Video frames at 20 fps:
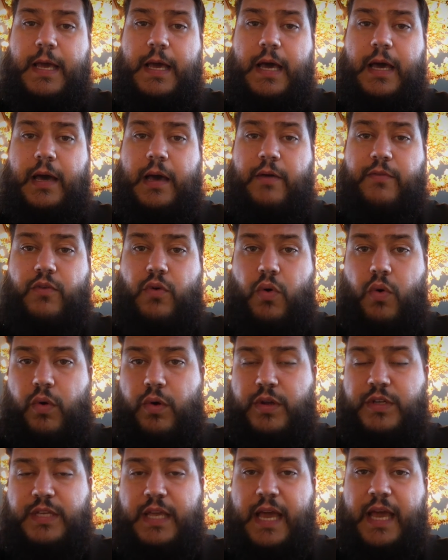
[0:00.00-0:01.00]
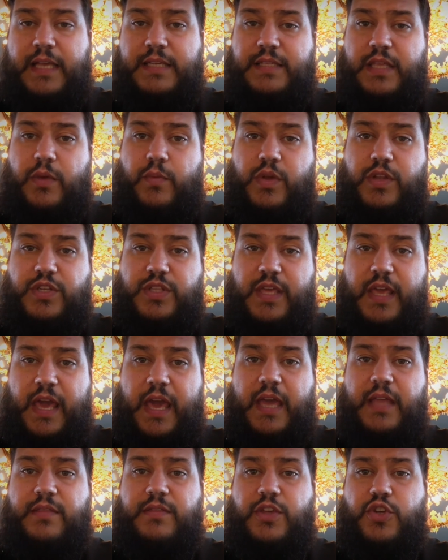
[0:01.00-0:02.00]
Of course, as they reach the
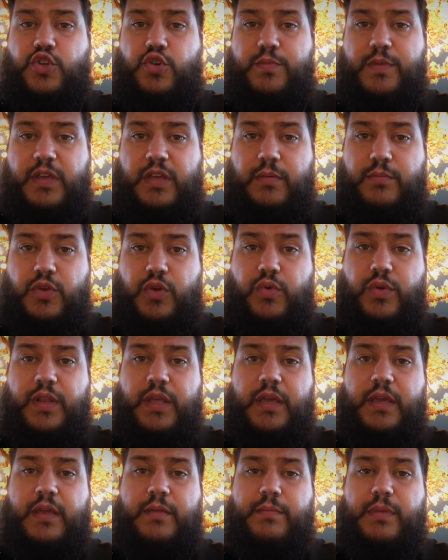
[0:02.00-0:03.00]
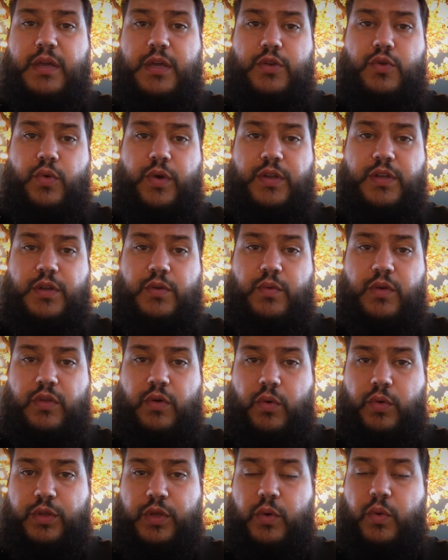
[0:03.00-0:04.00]
end, they should be communing and being anointed with
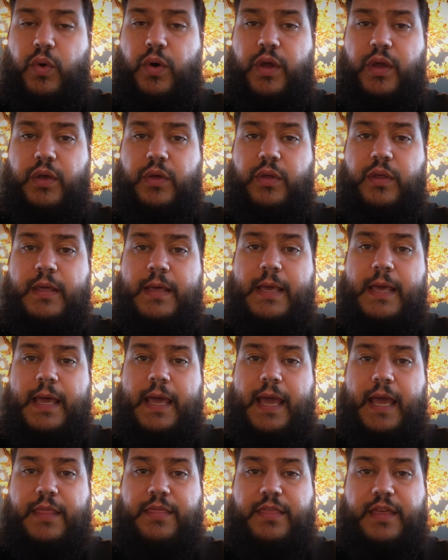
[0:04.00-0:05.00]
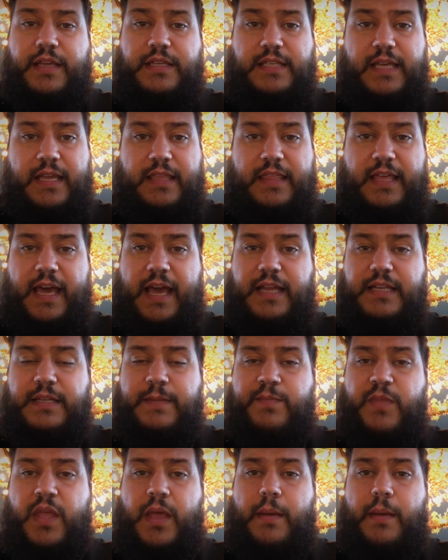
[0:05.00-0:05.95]
holy oil and things like that.